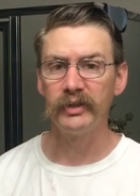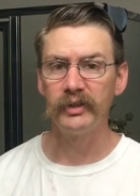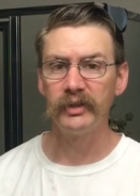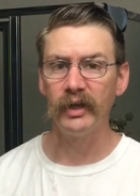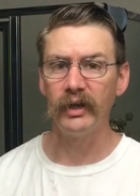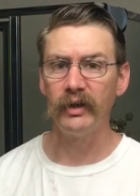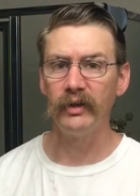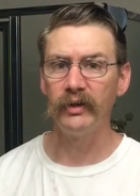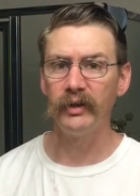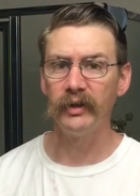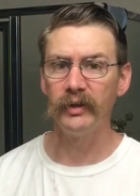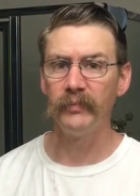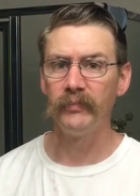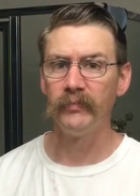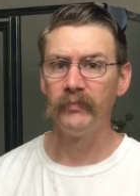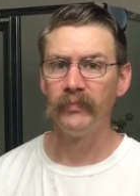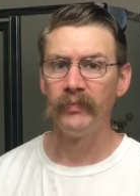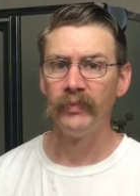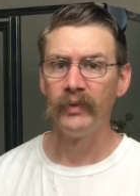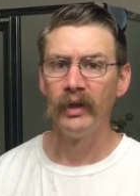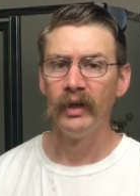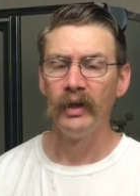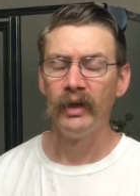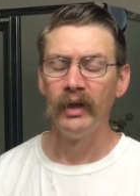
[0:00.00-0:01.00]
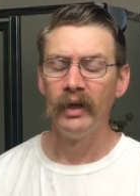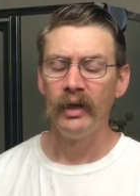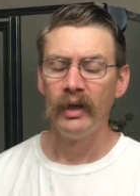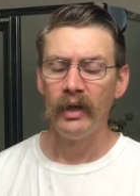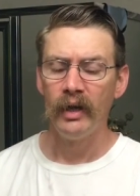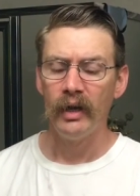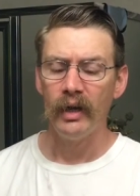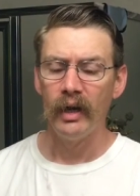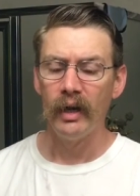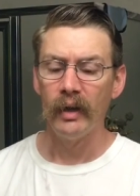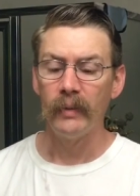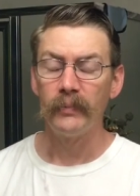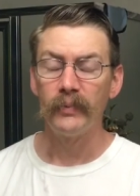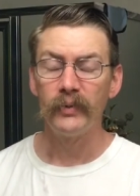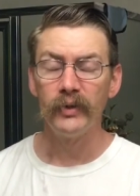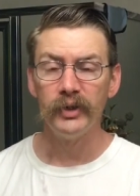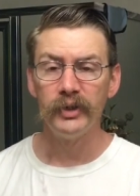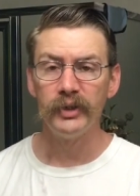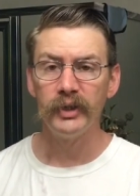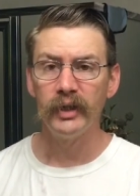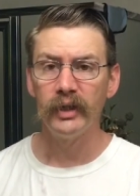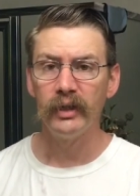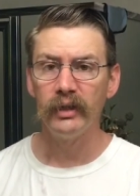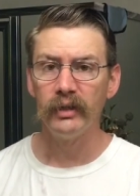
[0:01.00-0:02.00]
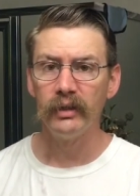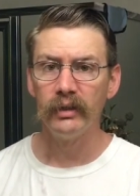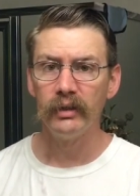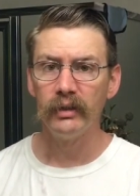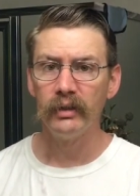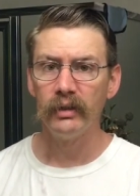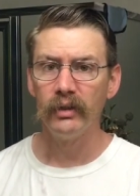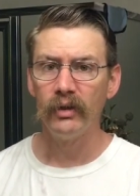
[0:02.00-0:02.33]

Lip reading: Saturday. I appreciate it.